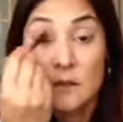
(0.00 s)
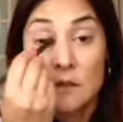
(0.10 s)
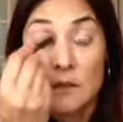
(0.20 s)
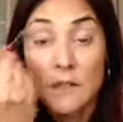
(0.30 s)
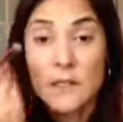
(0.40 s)

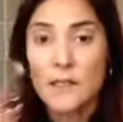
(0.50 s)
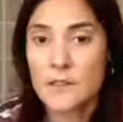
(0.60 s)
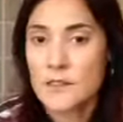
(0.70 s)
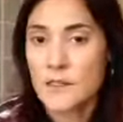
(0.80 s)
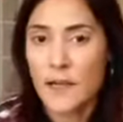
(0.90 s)
And that
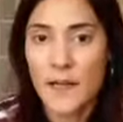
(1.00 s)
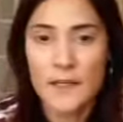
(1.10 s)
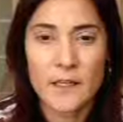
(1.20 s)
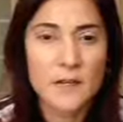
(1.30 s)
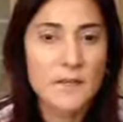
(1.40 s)
just kind
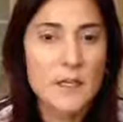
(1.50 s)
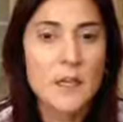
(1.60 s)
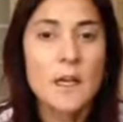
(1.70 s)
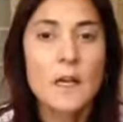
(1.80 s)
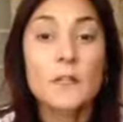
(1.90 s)
of gives
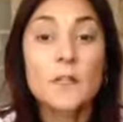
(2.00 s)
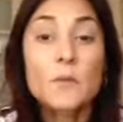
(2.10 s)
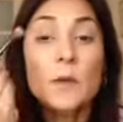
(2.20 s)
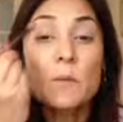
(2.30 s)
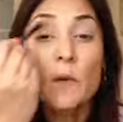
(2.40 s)
a little
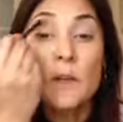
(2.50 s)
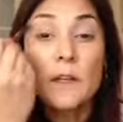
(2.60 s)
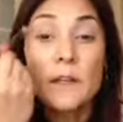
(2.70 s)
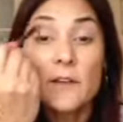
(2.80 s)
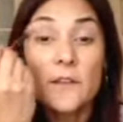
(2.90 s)
bit more
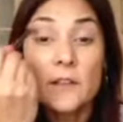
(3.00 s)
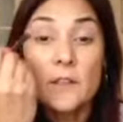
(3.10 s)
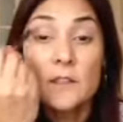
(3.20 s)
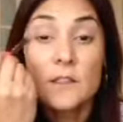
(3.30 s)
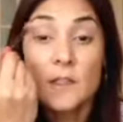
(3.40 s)
lift
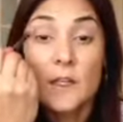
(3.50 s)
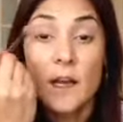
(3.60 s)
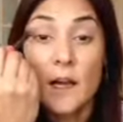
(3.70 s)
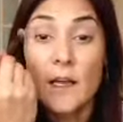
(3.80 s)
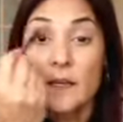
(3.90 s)
to the
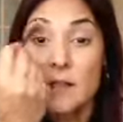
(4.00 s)
eyes.